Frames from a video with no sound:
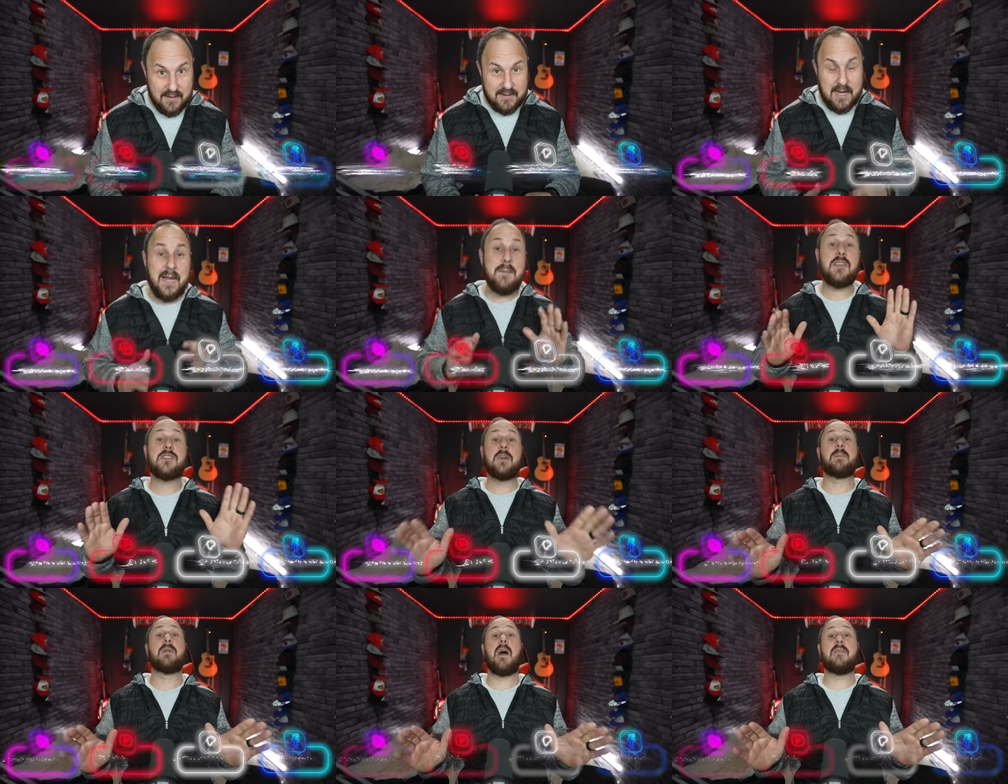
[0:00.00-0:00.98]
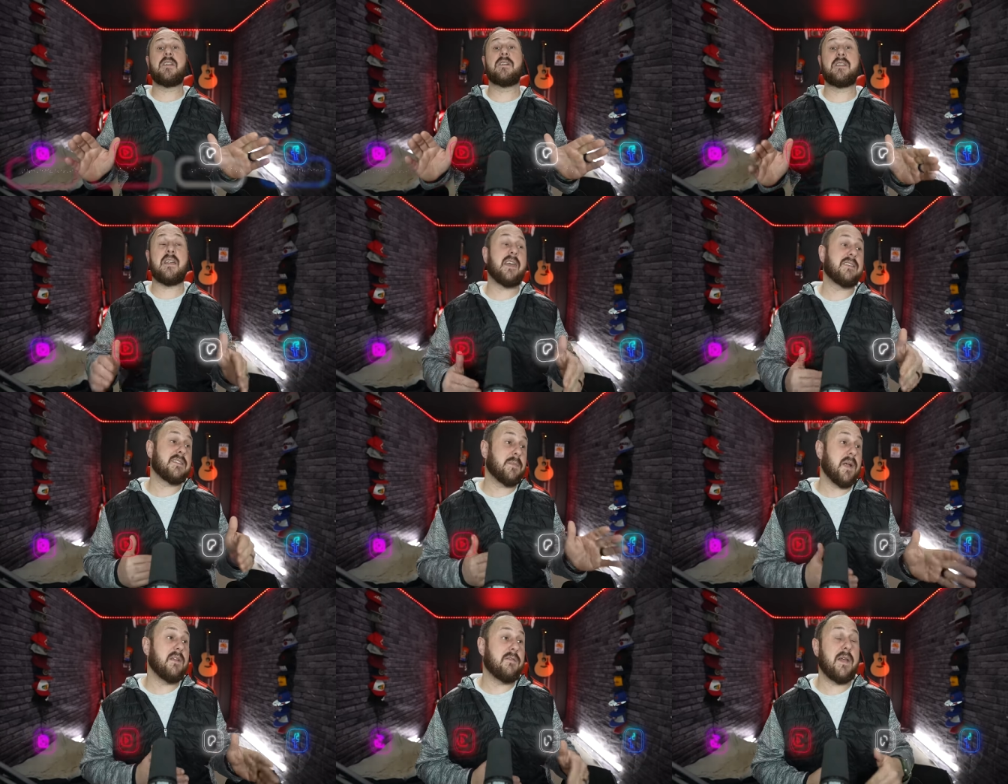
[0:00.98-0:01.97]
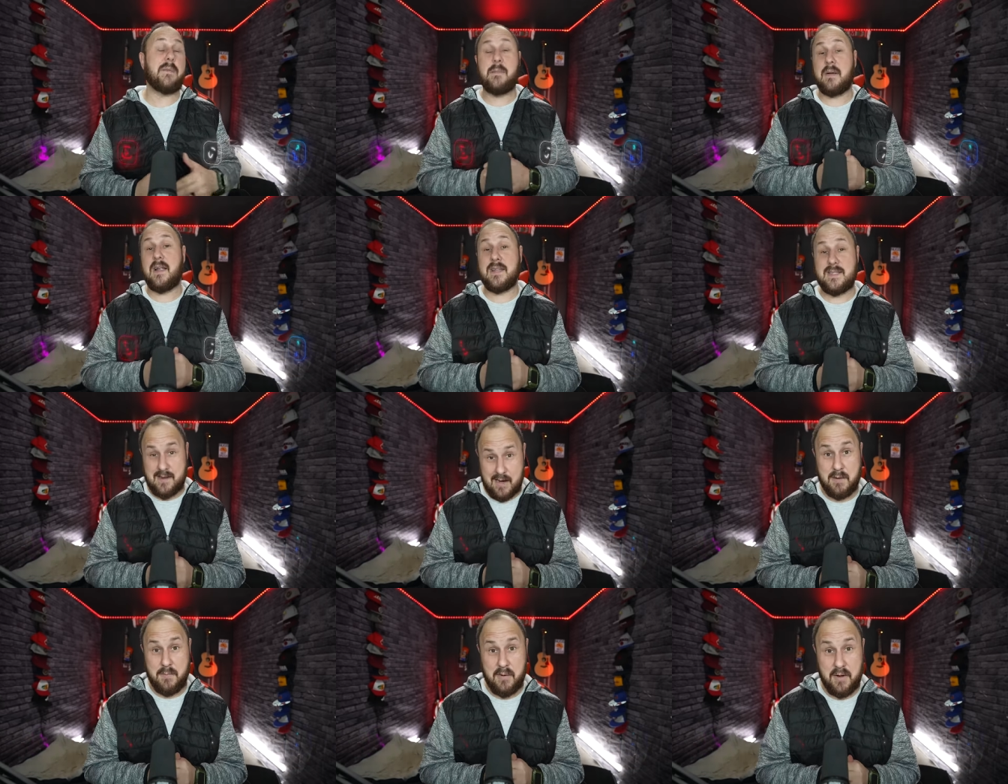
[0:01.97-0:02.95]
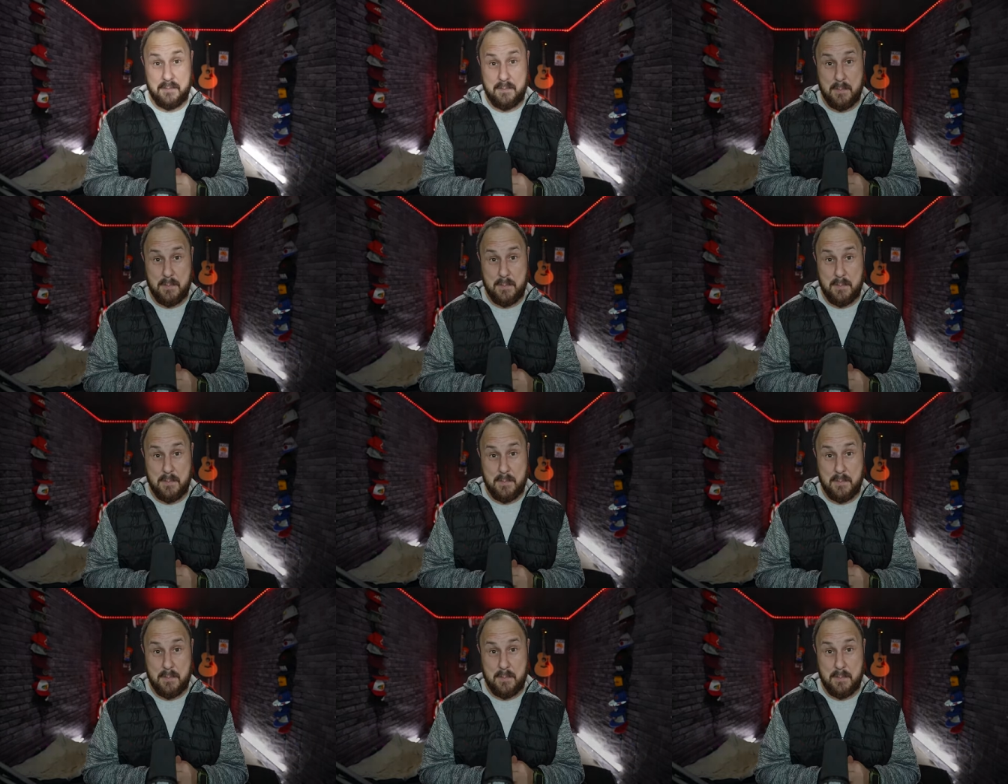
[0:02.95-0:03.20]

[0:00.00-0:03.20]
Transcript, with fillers: It's not going to be a super long video today because it's a brand new family, but let's talk about it.